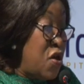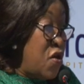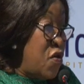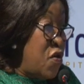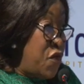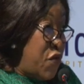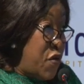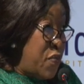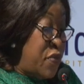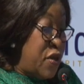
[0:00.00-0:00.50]

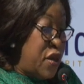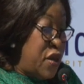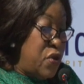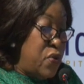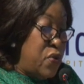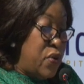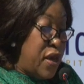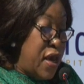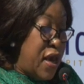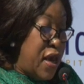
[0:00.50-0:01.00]
from the
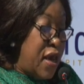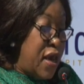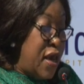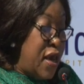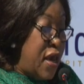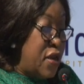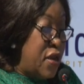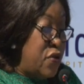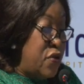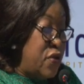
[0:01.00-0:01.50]

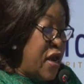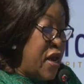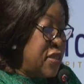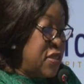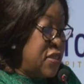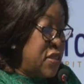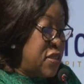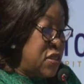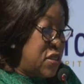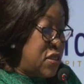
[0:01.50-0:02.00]
UK and
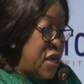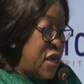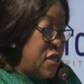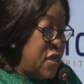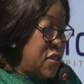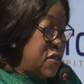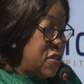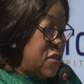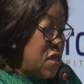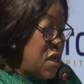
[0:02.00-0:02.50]
United
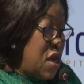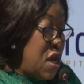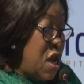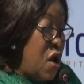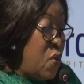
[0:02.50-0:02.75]
States.